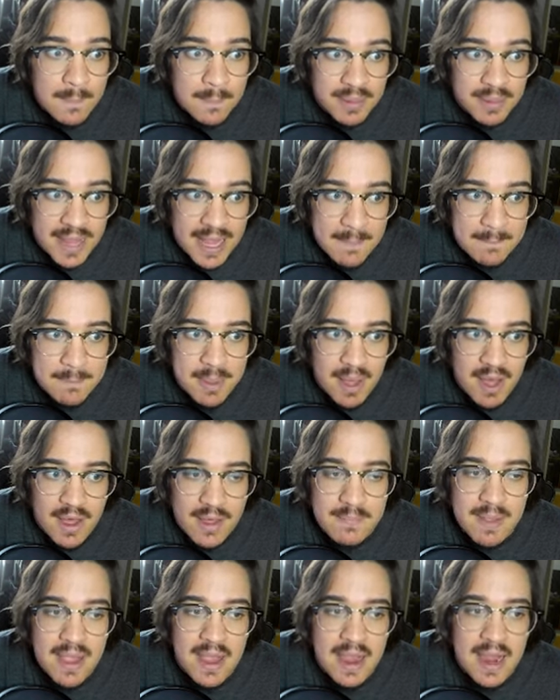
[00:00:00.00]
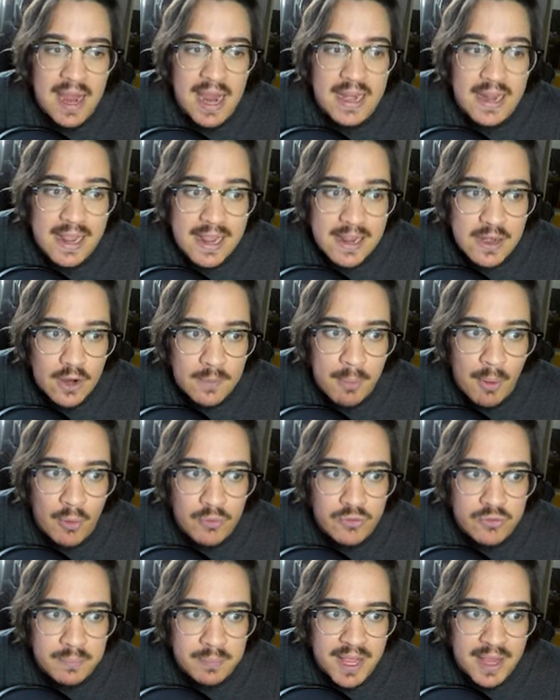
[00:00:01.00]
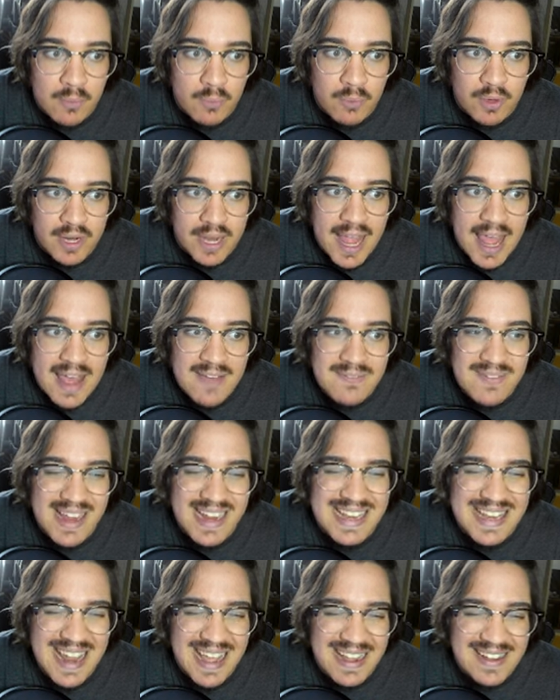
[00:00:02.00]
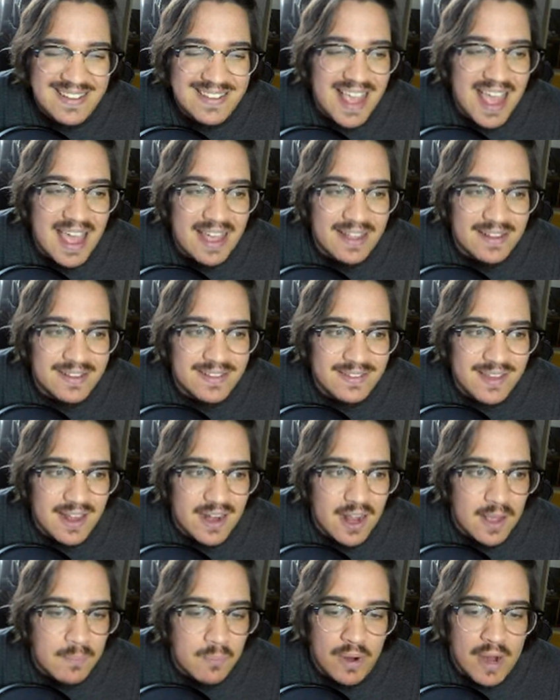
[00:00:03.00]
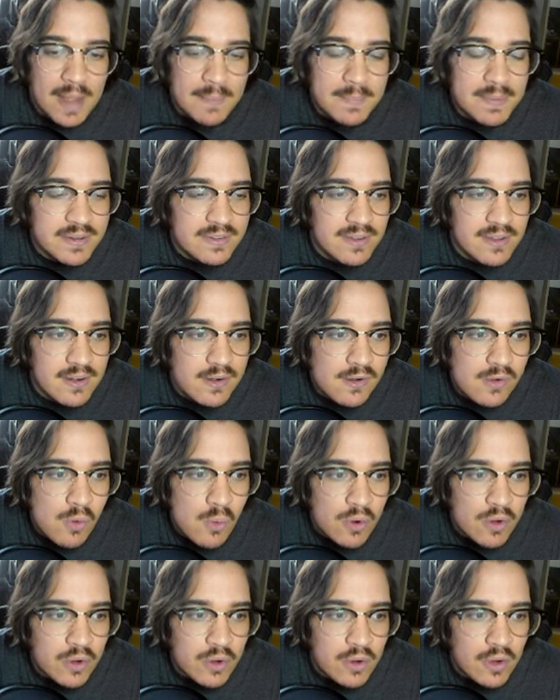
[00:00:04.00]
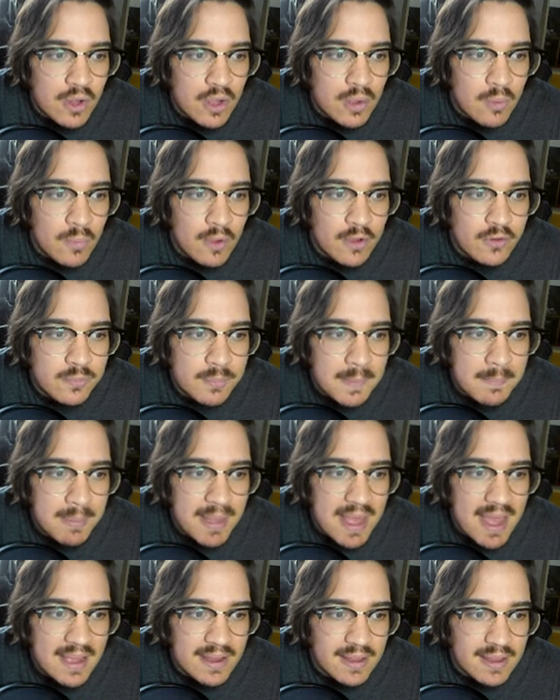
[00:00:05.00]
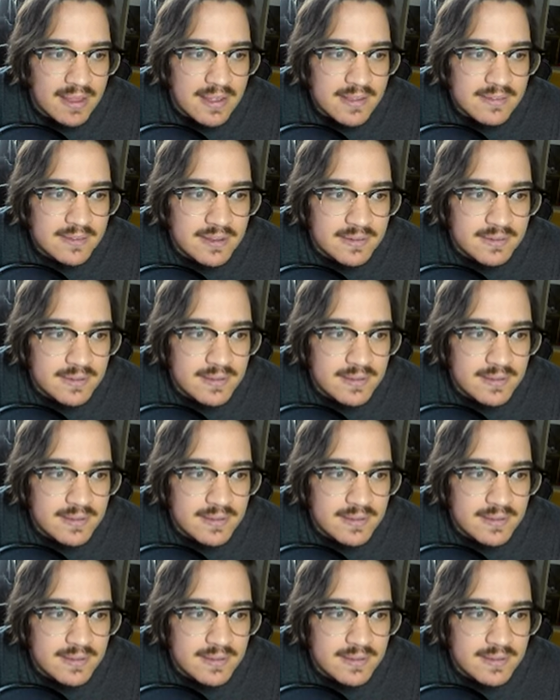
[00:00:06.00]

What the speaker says: plant bomb, and in our post plant, we're gonna have a nice X setup where I'm gonna sit in a corner, watch my back, he's gonna sit